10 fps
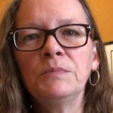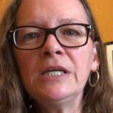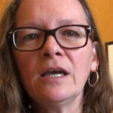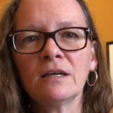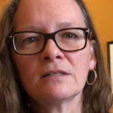
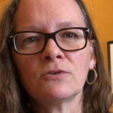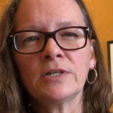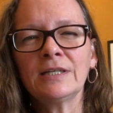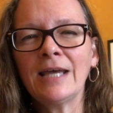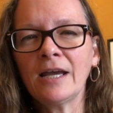beings or
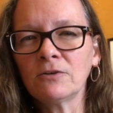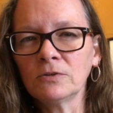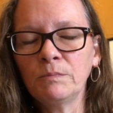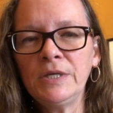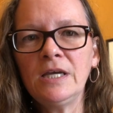
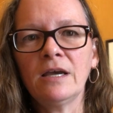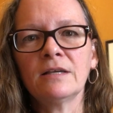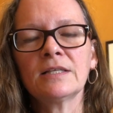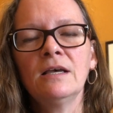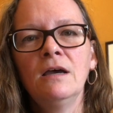entangled
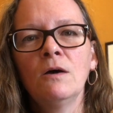beings,